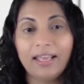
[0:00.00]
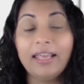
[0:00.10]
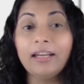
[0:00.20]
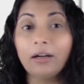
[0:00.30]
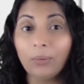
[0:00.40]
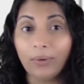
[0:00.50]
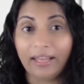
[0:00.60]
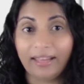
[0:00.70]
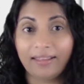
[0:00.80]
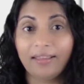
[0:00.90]

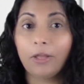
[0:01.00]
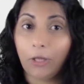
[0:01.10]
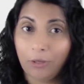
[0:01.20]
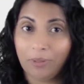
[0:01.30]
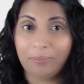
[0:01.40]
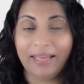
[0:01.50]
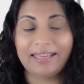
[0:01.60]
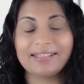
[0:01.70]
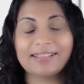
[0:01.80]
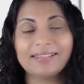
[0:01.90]
including human
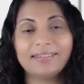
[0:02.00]
beings.